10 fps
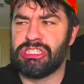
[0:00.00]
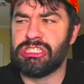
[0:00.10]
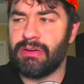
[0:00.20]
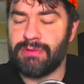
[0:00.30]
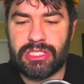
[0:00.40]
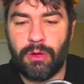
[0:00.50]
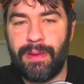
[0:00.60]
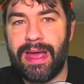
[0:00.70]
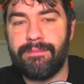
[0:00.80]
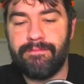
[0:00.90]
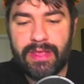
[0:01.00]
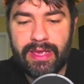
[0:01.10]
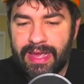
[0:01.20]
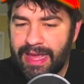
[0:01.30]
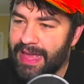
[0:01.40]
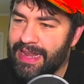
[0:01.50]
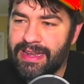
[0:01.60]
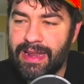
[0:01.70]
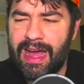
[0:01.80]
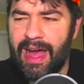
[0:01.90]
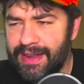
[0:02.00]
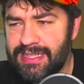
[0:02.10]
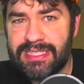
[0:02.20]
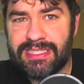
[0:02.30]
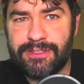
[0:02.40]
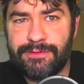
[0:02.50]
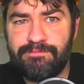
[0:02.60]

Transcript: that was so bad. And honestly, dude,